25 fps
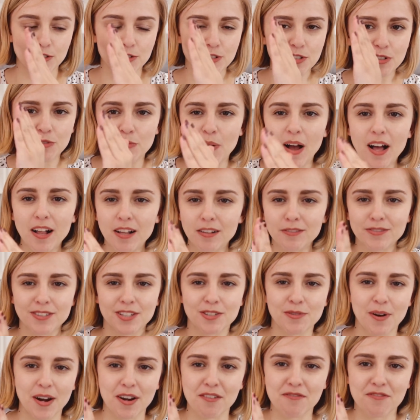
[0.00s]
12
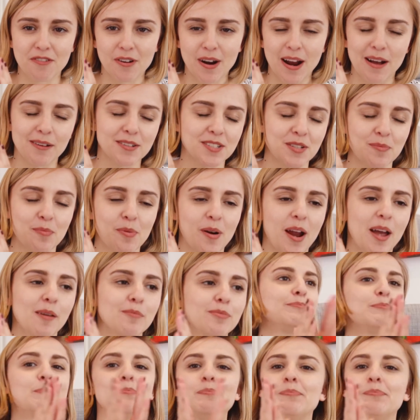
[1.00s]
to 24 hours of prep.